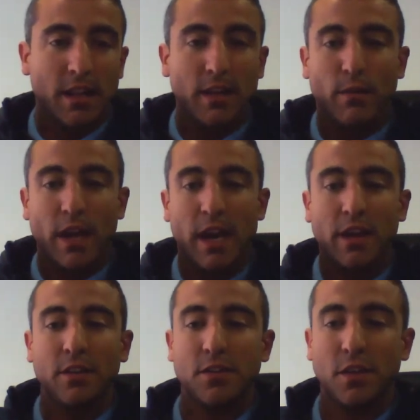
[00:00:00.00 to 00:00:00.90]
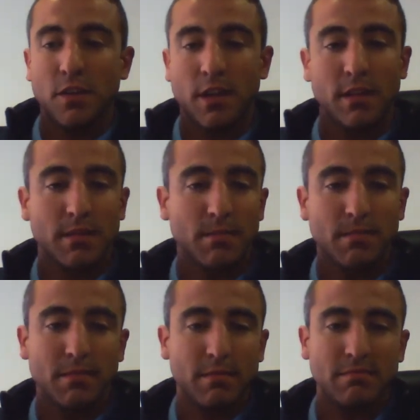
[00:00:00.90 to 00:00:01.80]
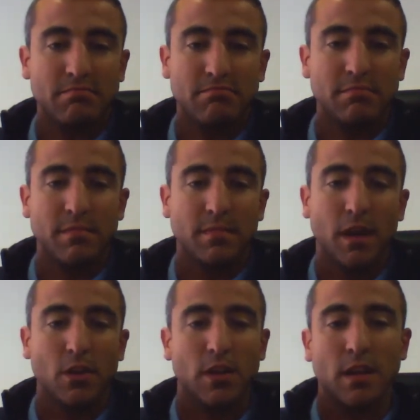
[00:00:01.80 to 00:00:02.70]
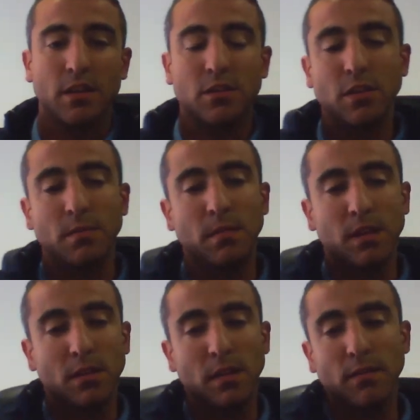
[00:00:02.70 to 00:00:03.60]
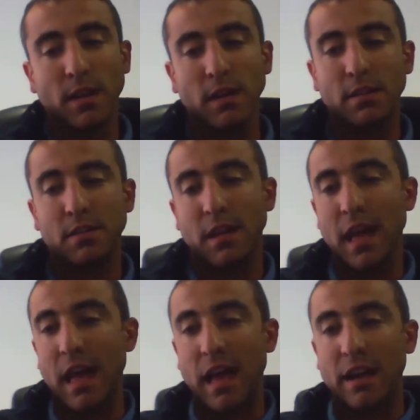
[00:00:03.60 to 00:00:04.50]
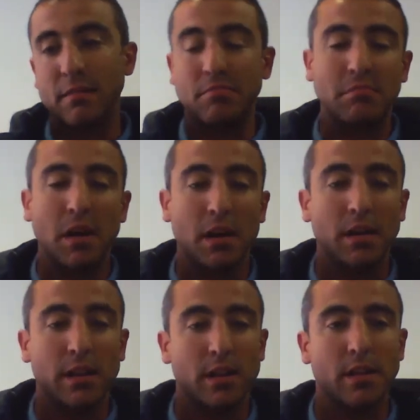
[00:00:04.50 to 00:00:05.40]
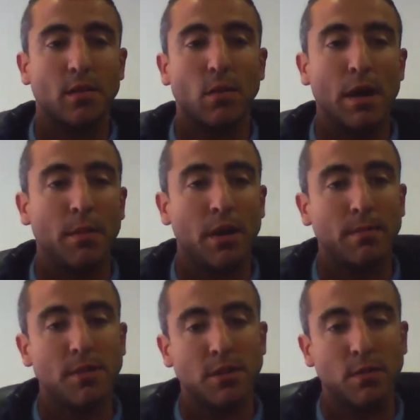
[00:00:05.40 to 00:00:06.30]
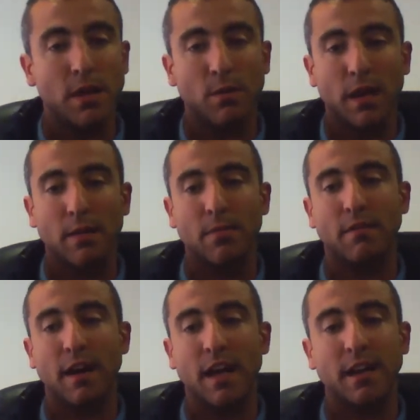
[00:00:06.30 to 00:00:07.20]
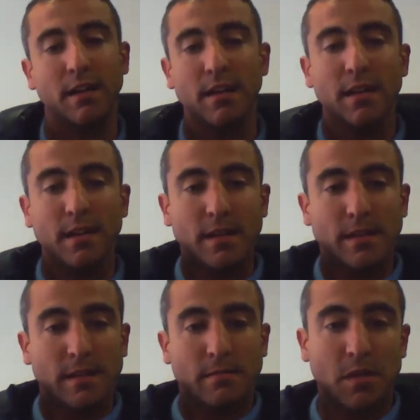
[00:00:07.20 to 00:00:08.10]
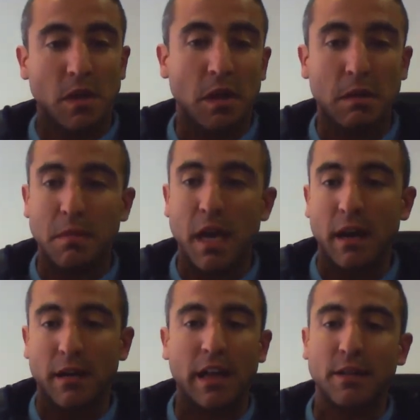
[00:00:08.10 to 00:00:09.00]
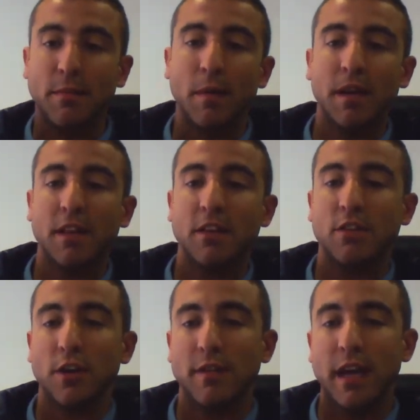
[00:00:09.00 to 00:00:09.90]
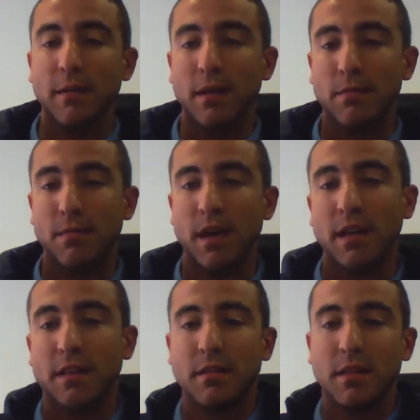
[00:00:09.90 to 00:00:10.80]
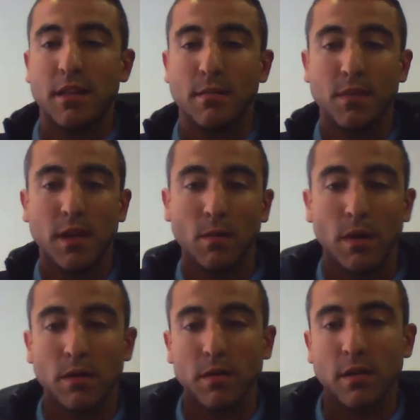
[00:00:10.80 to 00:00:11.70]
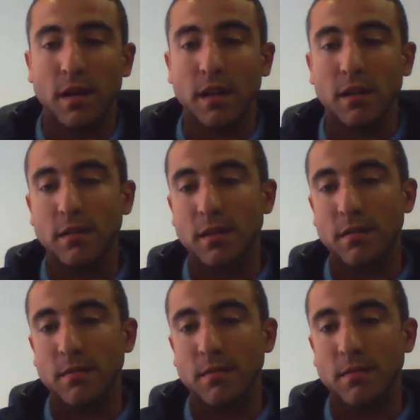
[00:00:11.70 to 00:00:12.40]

see if we can introduce it, because it shouldn't be too difficult, and well, it's one more option we can provide. So yeah, at the moment it is not available, but it's something we could look into.